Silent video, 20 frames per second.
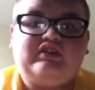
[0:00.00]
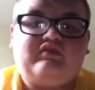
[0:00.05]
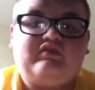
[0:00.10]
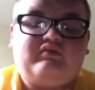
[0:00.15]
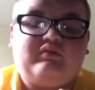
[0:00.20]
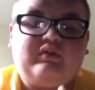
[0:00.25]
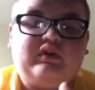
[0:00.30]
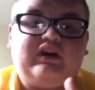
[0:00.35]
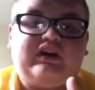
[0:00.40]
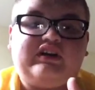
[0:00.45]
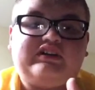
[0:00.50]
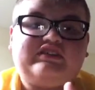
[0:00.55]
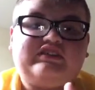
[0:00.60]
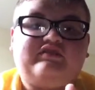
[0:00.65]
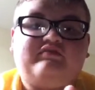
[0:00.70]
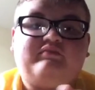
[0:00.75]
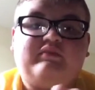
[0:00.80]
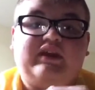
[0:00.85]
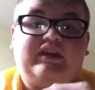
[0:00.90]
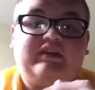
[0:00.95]
they've realised
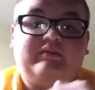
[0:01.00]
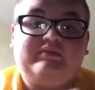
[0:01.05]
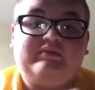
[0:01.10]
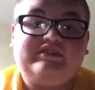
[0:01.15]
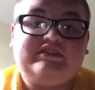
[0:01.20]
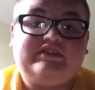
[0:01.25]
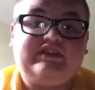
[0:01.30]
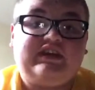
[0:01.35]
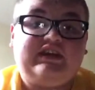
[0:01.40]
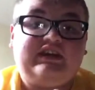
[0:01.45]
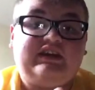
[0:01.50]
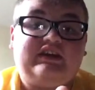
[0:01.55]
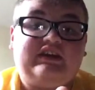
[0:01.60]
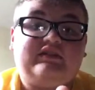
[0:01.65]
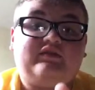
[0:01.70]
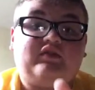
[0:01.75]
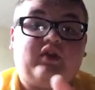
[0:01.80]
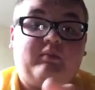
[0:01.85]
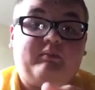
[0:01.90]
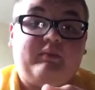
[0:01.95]
they've made a mistake and
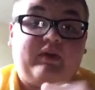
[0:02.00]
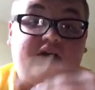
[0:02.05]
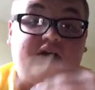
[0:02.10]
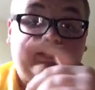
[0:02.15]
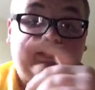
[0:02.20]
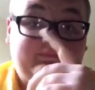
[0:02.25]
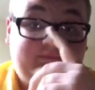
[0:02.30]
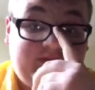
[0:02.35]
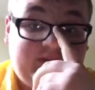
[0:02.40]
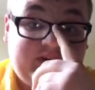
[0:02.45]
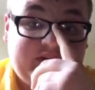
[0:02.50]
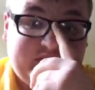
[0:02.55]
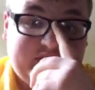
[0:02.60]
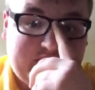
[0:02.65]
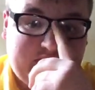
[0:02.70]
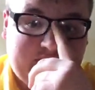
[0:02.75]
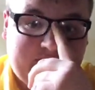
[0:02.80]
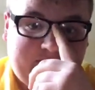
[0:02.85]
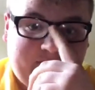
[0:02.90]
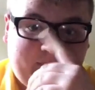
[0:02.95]
they've gone back and fixed it.